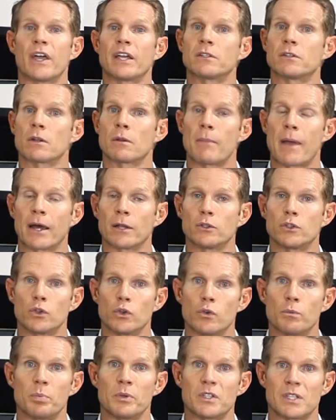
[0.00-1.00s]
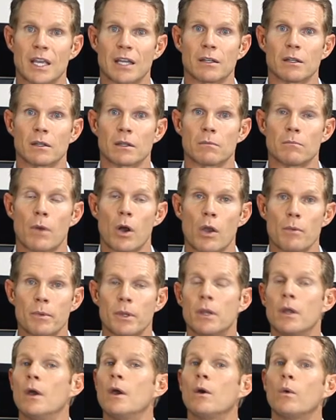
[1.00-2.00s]
That's at about 2% at the
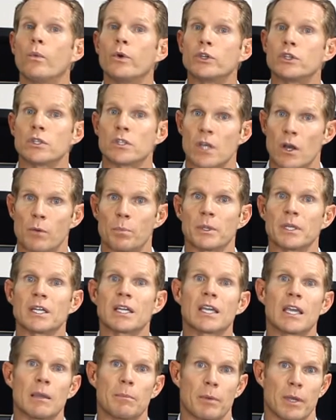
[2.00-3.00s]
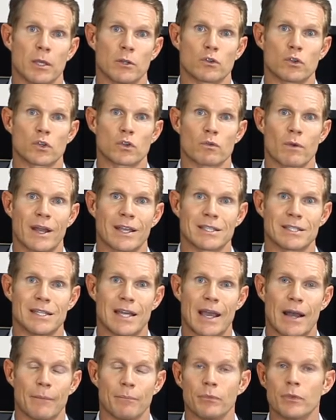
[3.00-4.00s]
moment, which is helping to keep interest rates
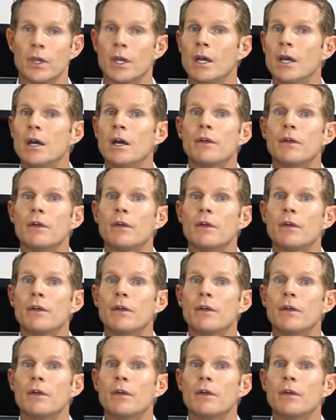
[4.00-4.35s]
down.